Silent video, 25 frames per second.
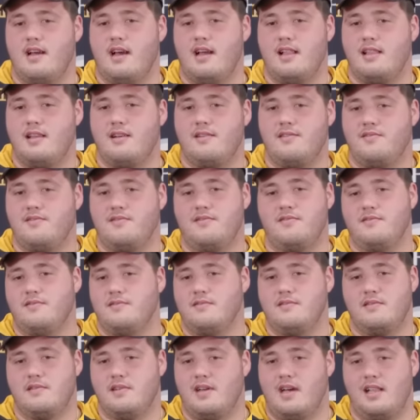I love,
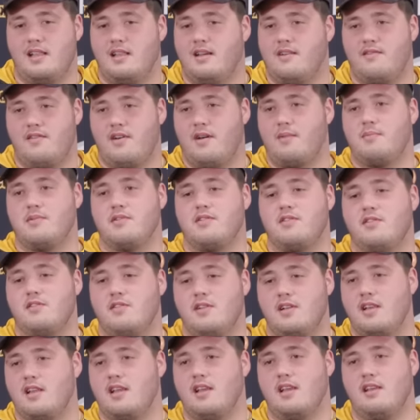I love
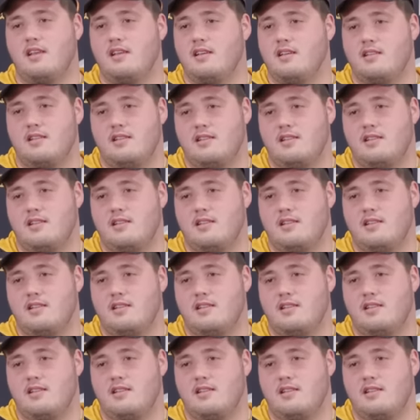opportunity.